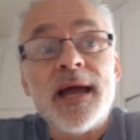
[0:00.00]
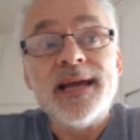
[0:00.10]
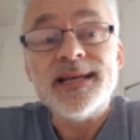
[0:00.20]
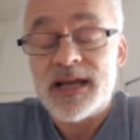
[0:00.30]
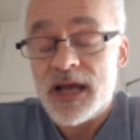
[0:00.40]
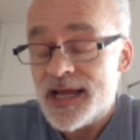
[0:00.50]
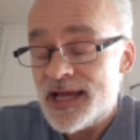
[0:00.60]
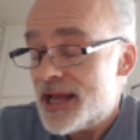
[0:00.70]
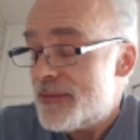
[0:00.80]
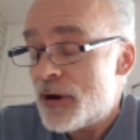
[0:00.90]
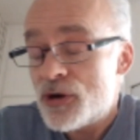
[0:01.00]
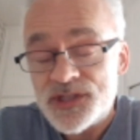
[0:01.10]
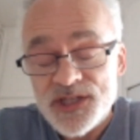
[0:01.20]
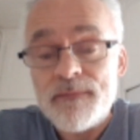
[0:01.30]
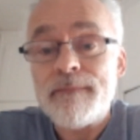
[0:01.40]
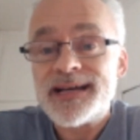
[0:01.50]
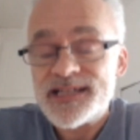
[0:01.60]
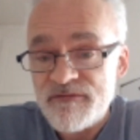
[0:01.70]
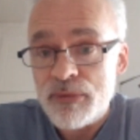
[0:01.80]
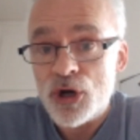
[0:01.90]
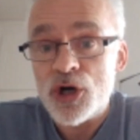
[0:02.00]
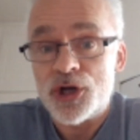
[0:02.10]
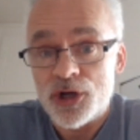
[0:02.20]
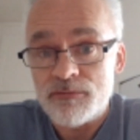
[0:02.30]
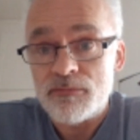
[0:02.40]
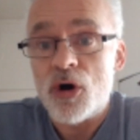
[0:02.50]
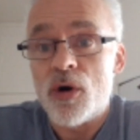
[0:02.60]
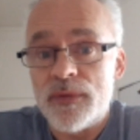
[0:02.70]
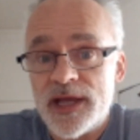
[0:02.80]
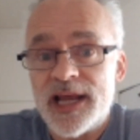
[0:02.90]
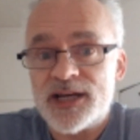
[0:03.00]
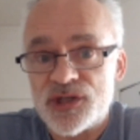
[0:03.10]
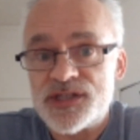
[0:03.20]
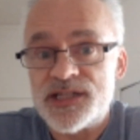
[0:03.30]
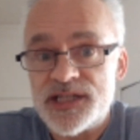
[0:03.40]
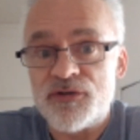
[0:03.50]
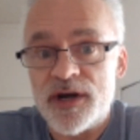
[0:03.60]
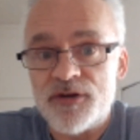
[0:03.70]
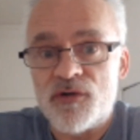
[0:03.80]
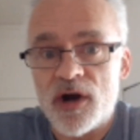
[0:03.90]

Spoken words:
it imposes a massive burden the electricity grid,